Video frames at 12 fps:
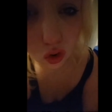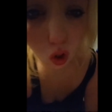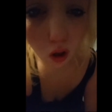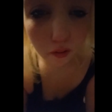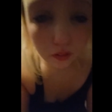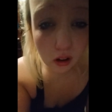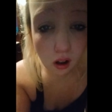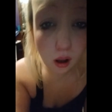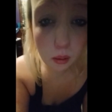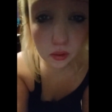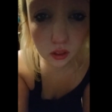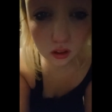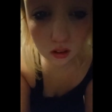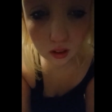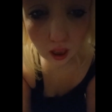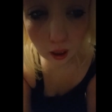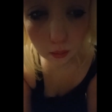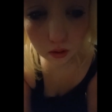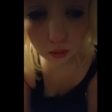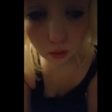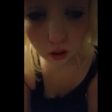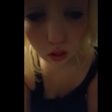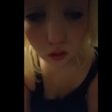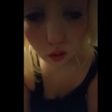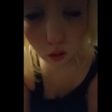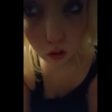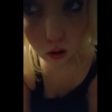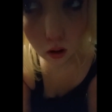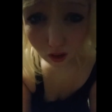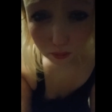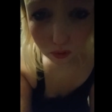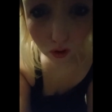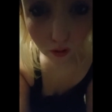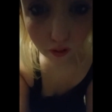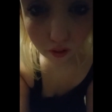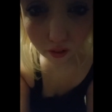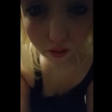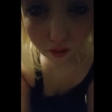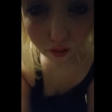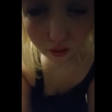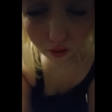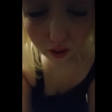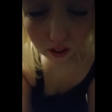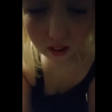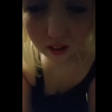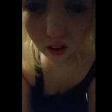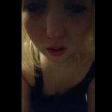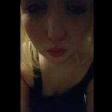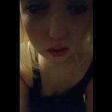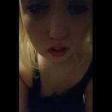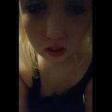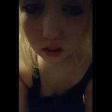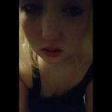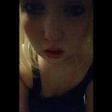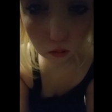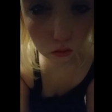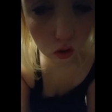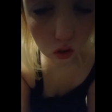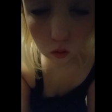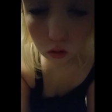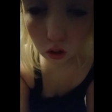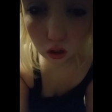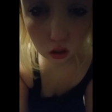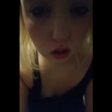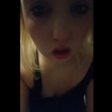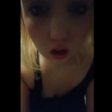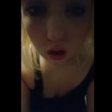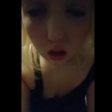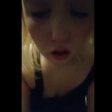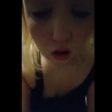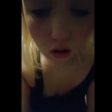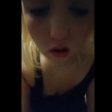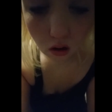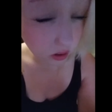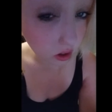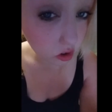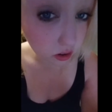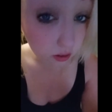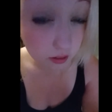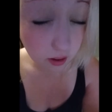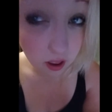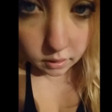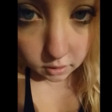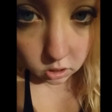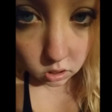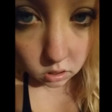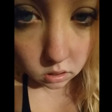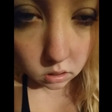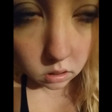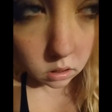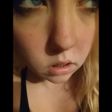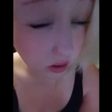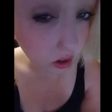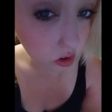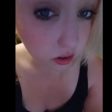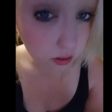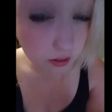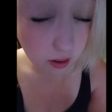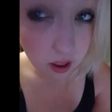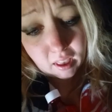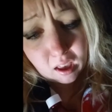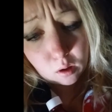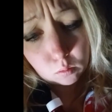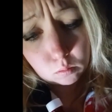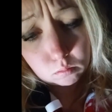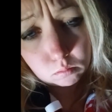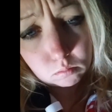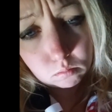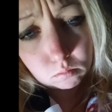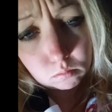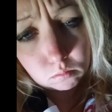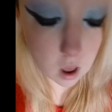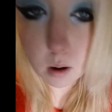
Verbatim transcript: sloughing off the scabs in my throat. I'm so freaking done with this. I'm so done. It's delicious. Delicious. It's delicious. Ow. I'm